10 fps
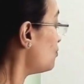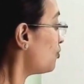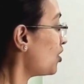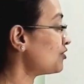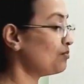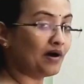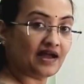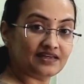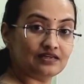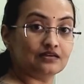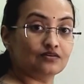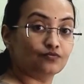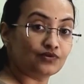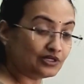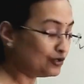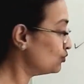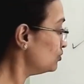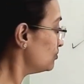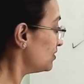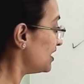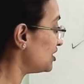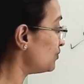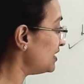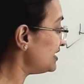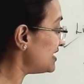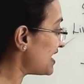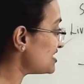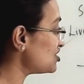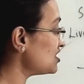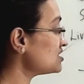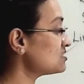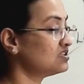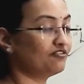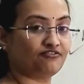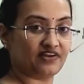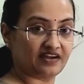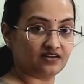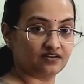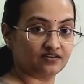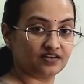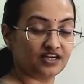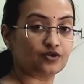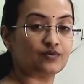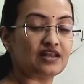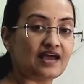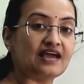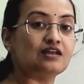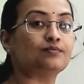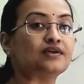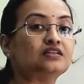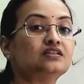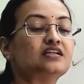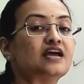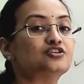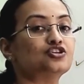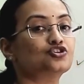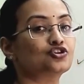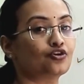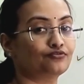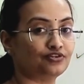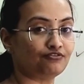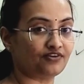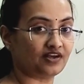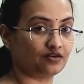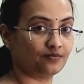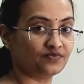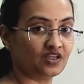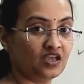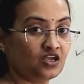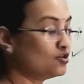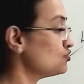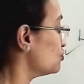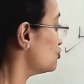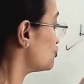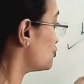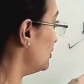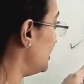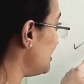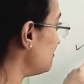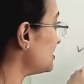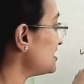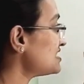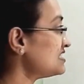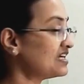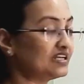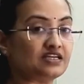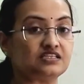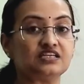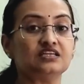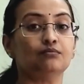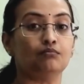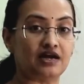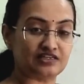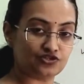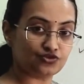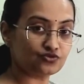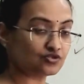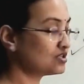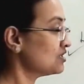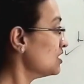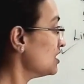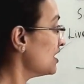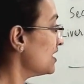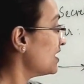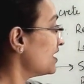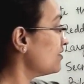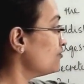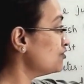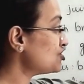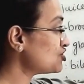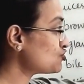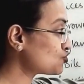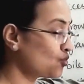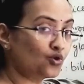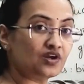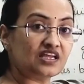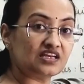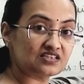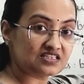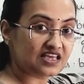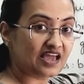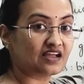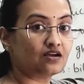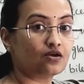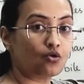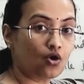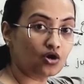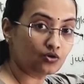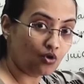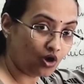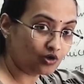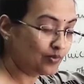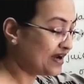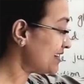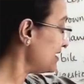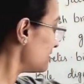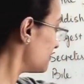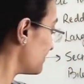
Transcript: what bile will do? It will digest the fat. It will help in the digestion of the fat. So liver is secreting bile juice which is stored in a sac called gallbladder,